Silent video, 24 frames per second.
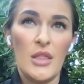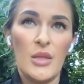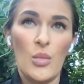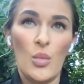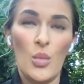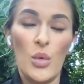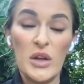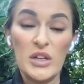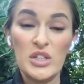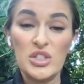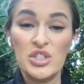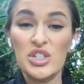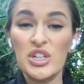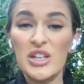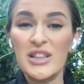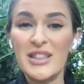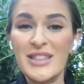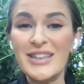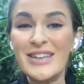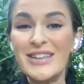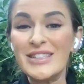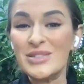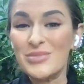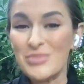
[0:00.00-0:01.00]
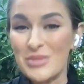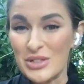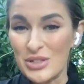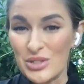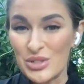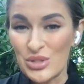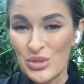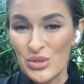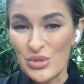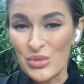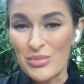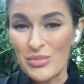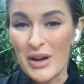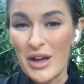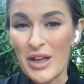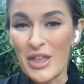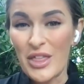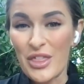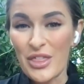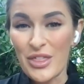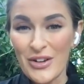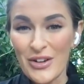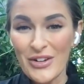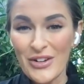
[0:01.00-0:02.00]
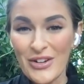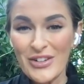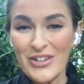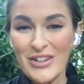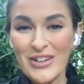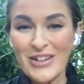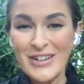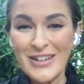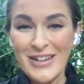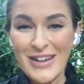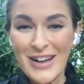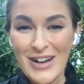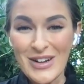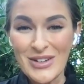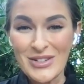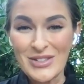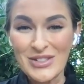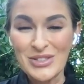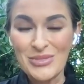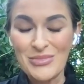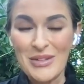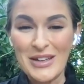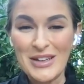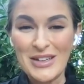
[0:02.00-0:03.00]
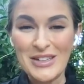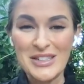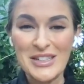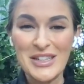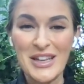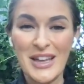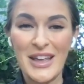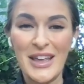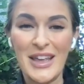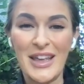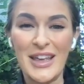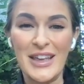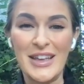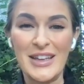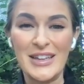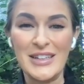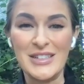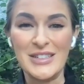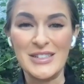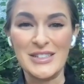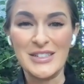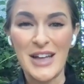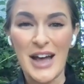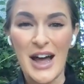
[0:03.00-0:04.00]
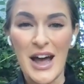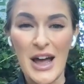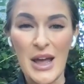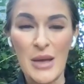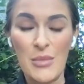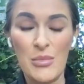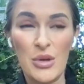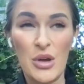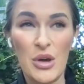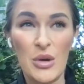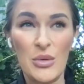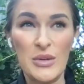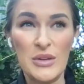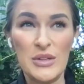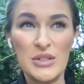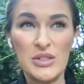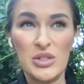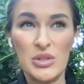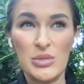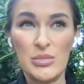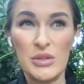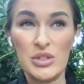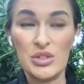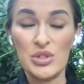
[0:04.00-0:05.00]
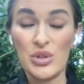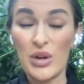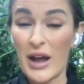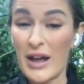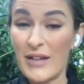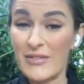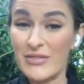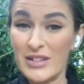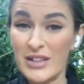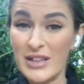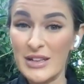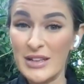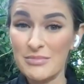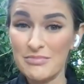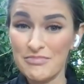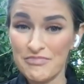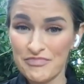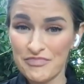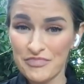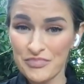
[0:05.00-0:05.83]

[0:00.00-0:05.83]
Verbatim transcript: Which leads me to my third announcement is I'm going to be traveling